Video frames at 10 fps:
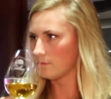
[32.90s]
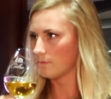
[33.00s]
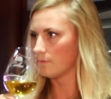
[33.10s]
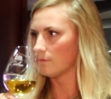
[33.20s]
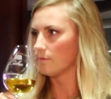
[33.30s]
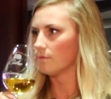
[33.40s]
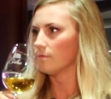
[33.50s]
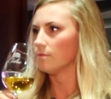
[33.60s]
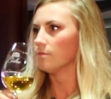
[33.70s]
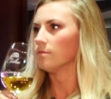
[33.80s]

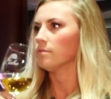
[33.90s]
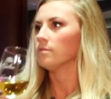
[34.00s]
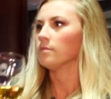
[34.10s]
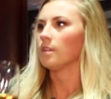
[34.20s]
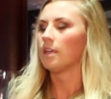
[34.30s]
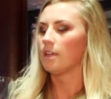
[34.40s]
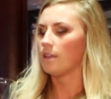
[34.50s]
Nobody speaks.